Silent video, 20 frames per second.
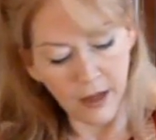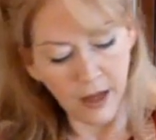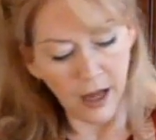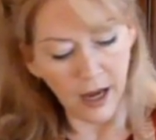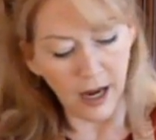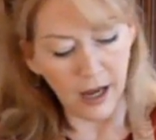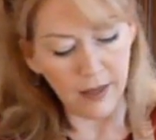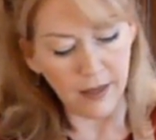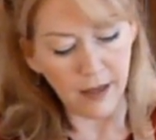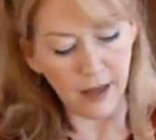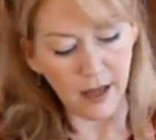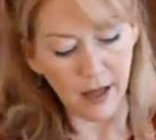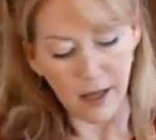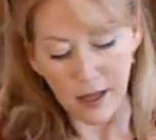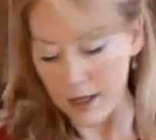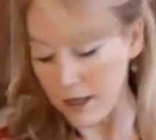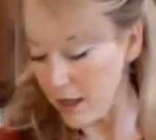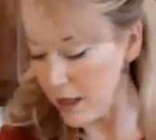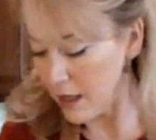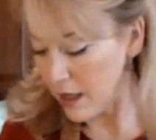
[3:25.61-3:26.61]
And
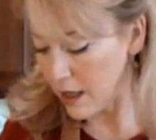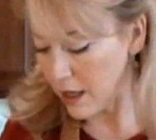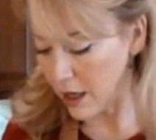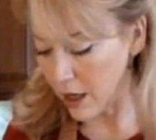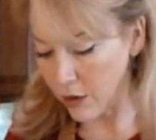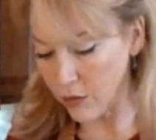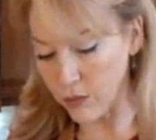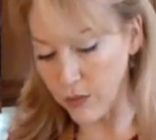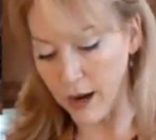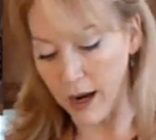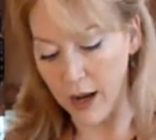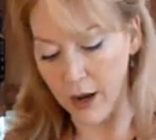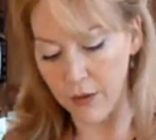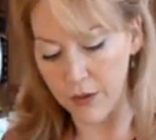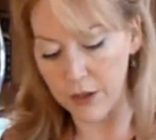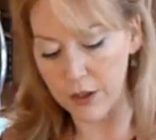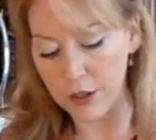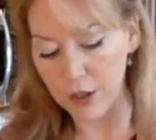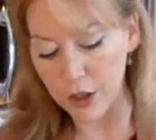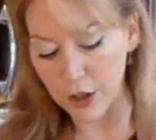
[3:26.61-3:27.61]
then around
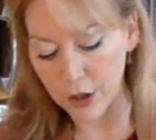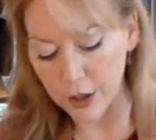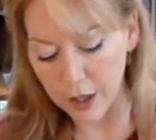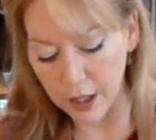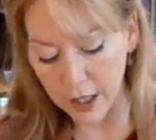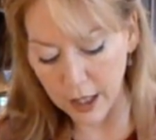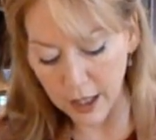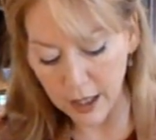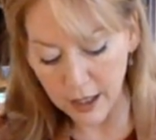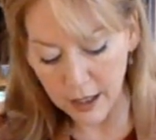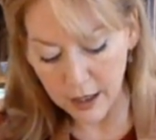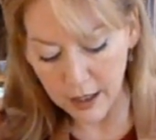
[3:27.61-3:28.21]
the turkey.